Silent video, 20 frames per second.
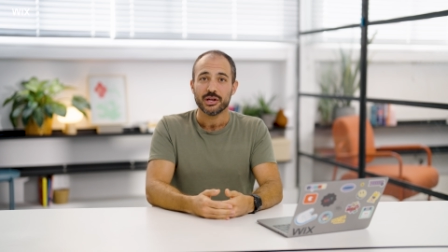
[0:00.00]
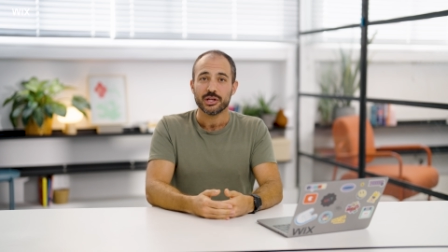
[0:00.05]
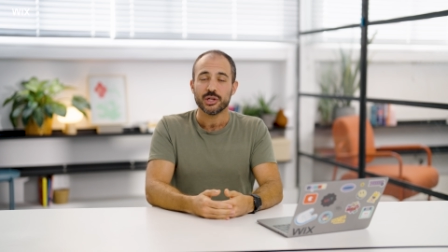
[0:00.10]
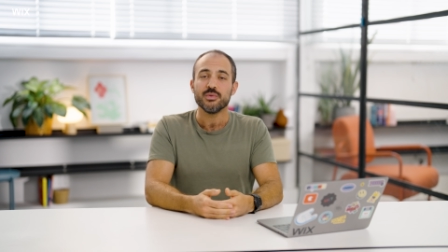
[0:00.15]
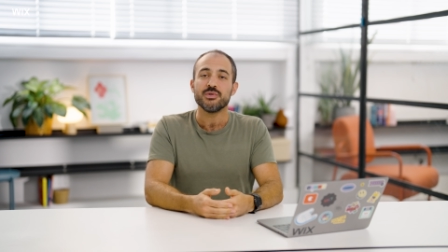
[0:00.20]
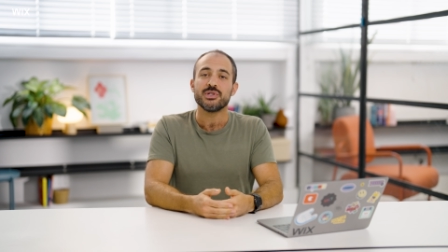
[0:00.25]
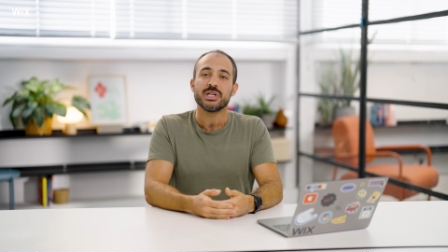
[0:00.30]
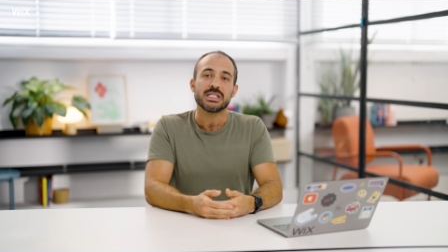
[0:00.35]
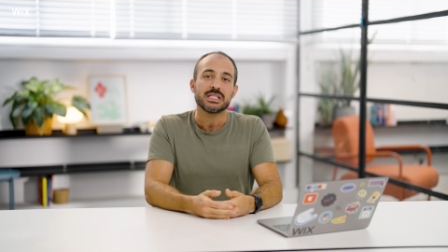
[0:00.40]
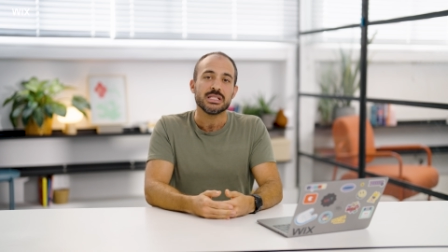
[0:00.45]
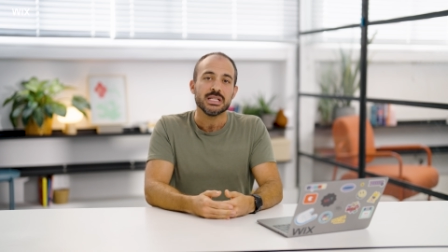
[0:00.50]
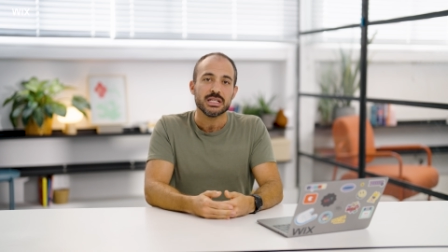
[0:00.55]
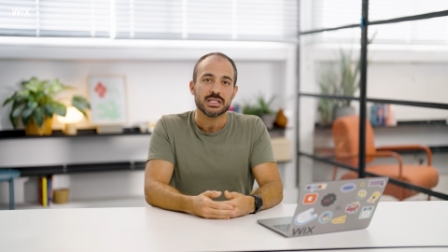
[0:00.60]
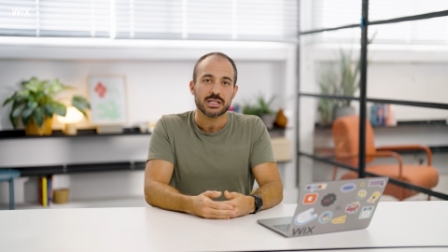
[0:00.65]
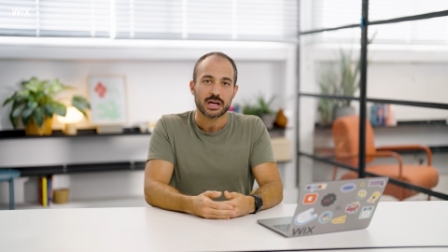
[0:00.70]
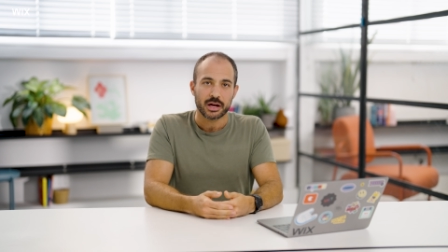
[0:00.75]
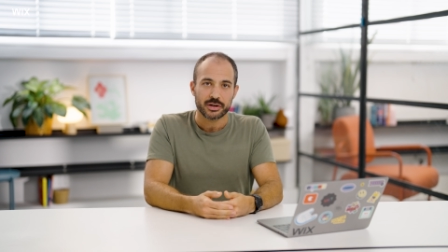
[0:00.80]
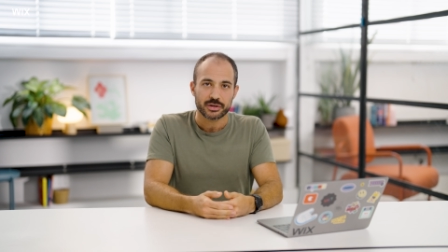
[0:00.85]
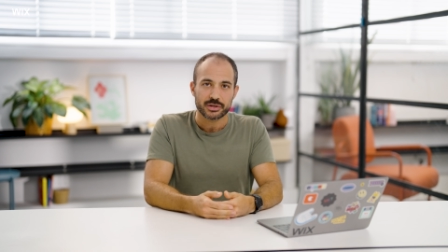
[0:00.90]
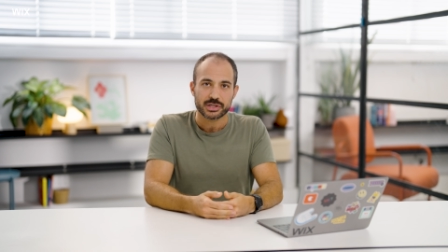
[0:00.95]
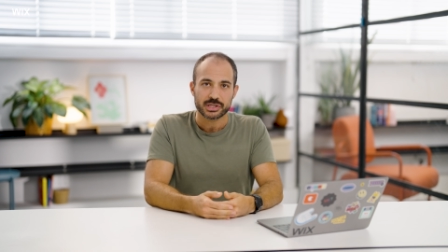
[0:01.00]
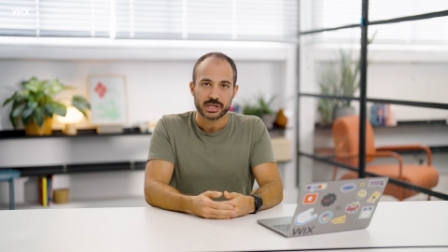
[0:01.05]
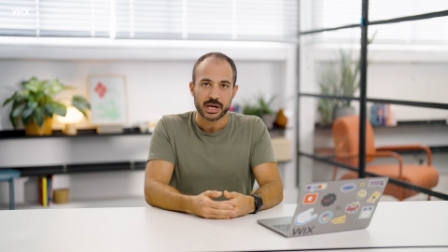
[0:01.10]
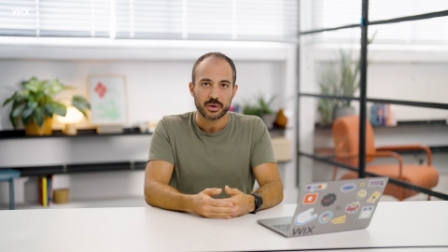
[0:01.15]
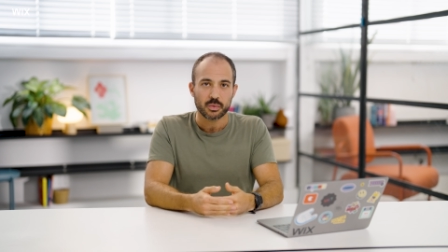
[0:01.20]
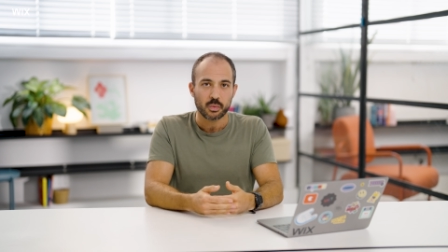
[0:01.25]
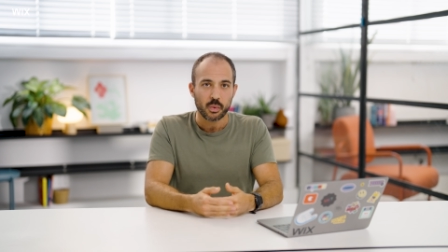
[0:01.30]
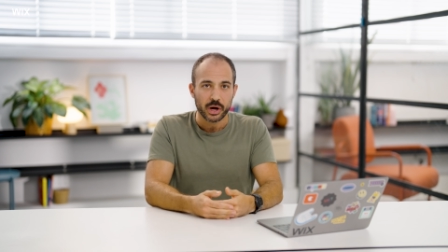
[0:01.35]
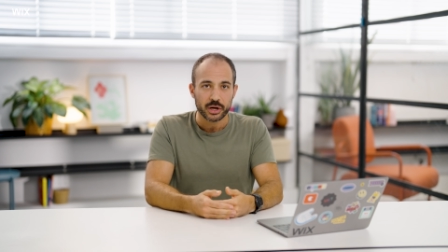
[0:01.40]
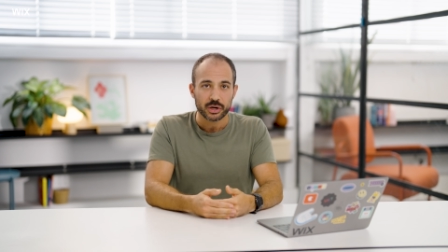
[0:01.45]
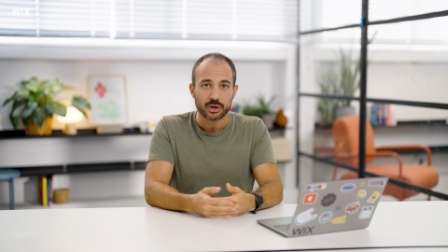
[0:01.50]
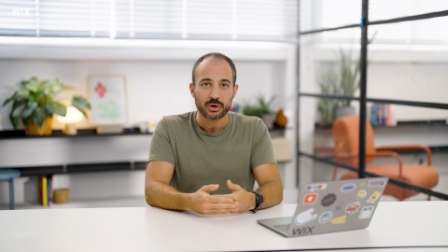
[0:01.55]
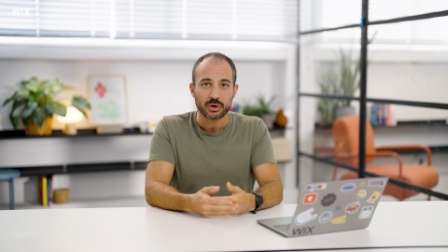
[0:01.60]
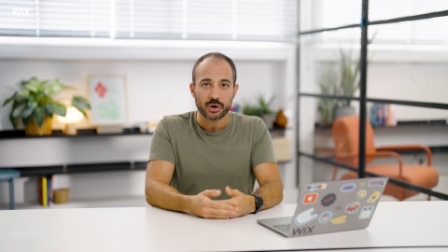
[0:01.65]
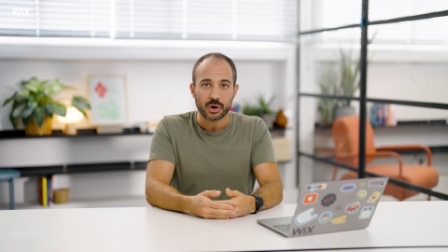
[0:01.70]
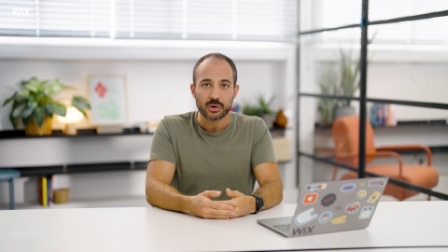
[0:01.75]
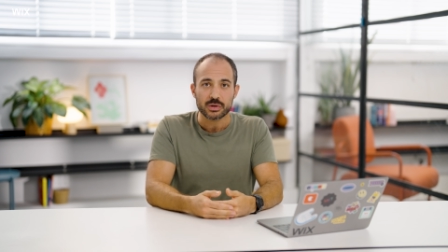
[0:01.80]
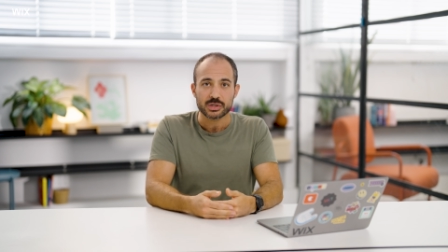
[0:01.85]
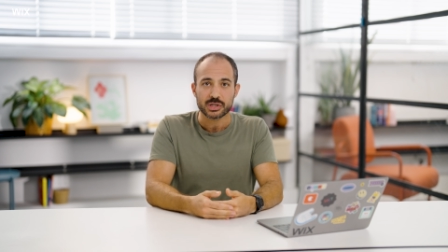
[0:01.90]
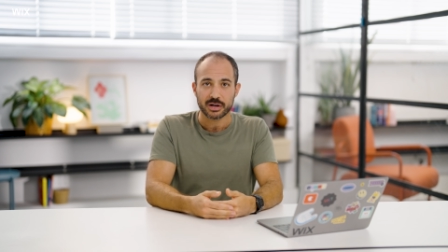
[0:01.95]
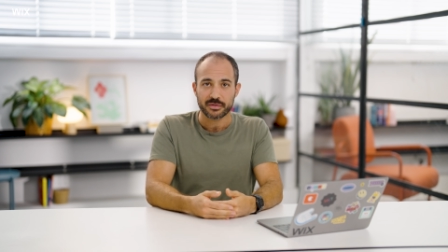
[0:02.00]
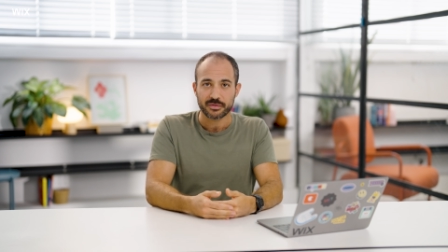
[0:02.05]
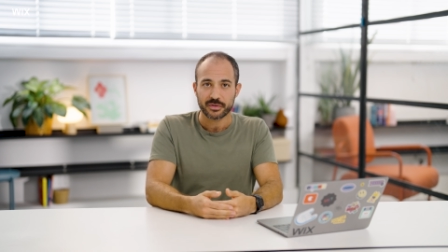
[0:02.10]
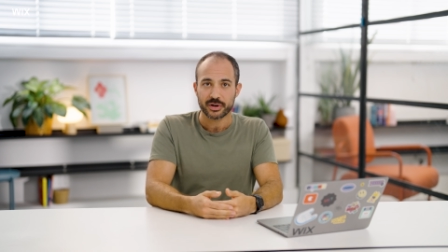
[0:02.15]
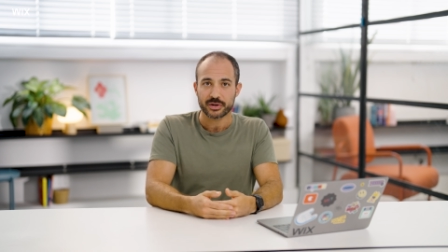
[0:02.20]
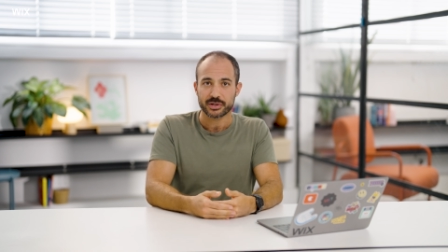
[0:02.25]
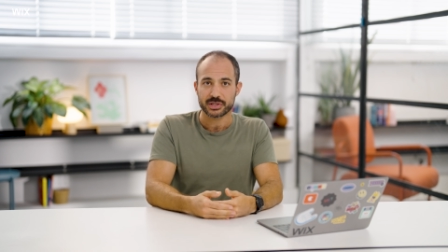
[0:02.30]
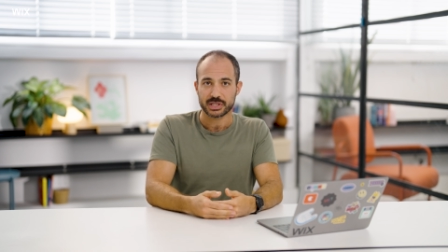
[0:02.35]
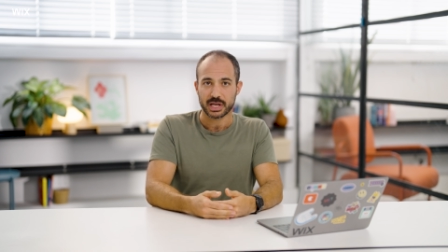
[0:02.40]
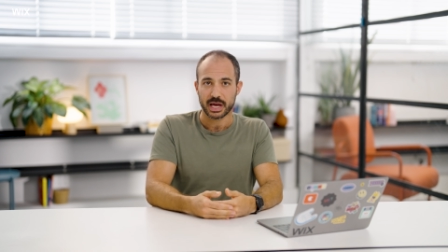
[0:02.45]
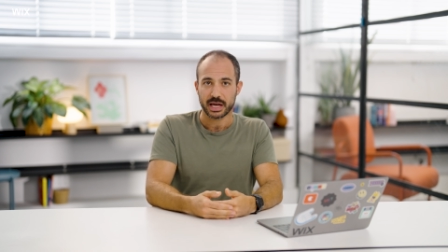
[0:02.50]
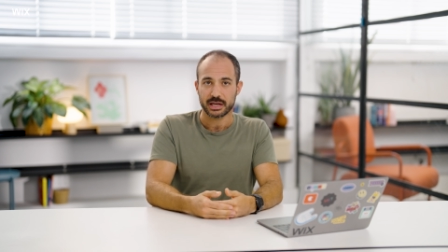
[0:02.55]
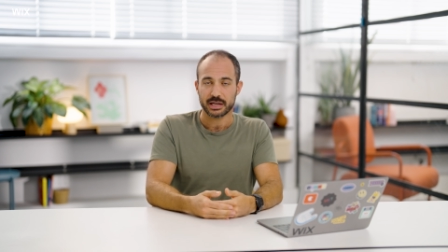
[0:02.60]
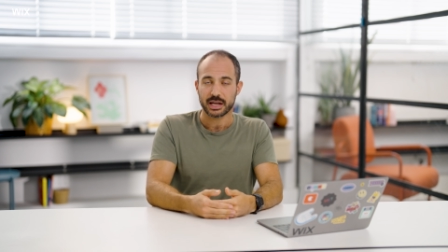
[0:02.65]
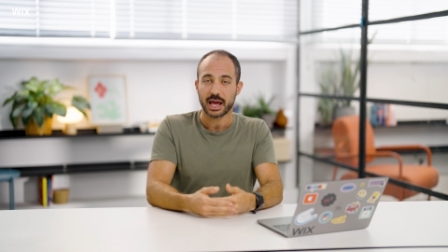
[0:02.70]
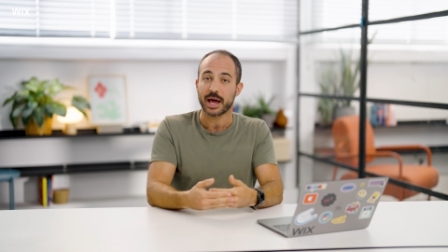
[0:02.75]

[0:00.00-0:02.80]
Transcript: You just need to understand what your goals are for your site